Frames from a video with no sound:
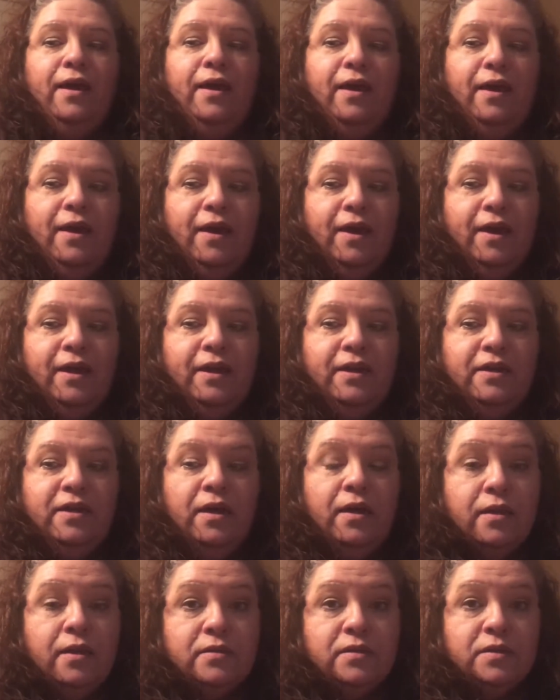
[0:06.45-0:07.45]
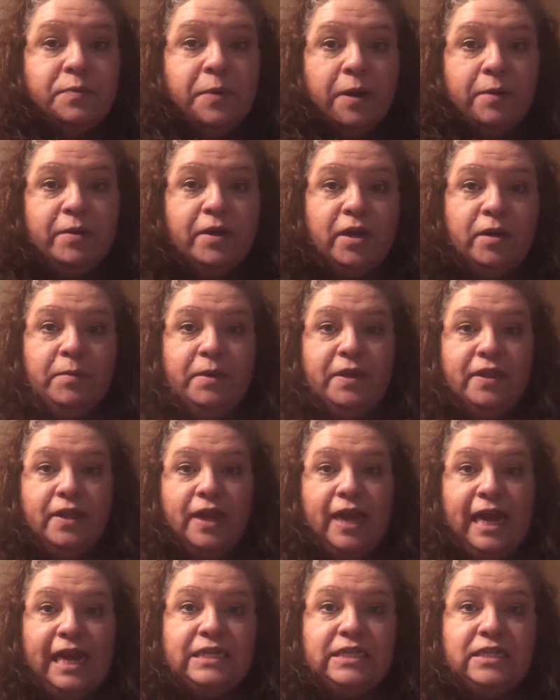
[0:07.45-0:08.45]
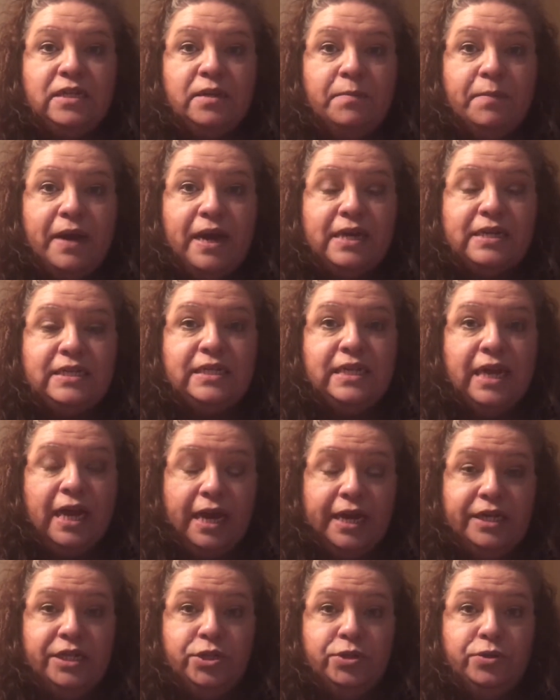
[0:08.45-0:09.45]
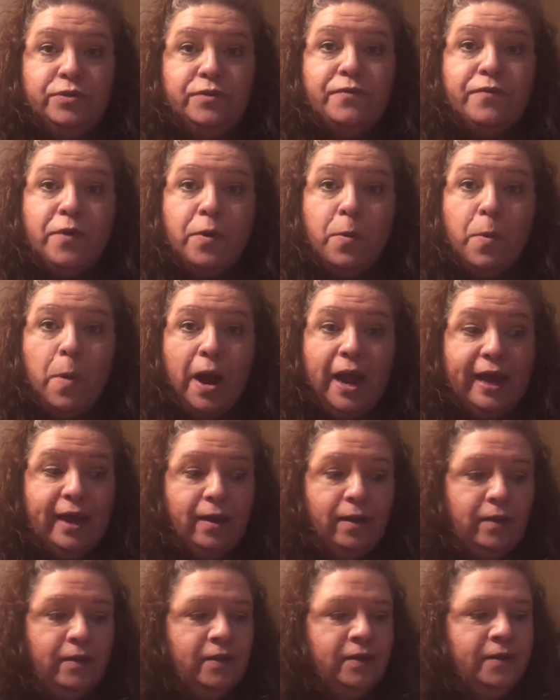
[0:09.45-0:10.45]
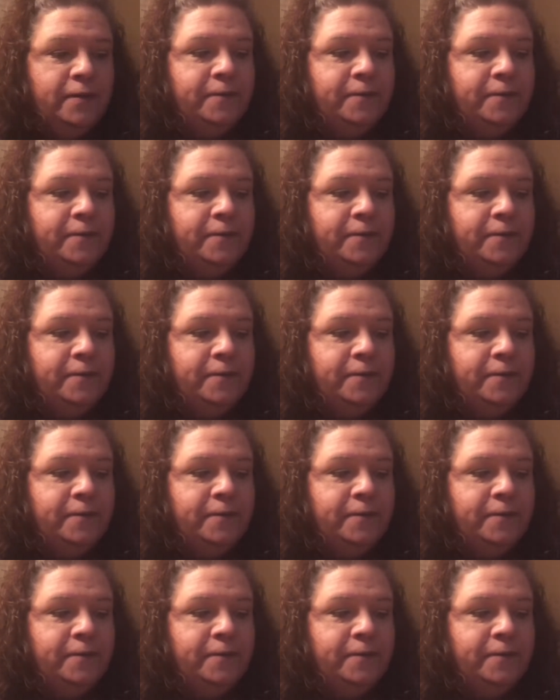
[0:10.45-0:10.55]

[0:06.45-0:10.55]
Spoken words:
and this is probably going to be the last unboxing I do for a while.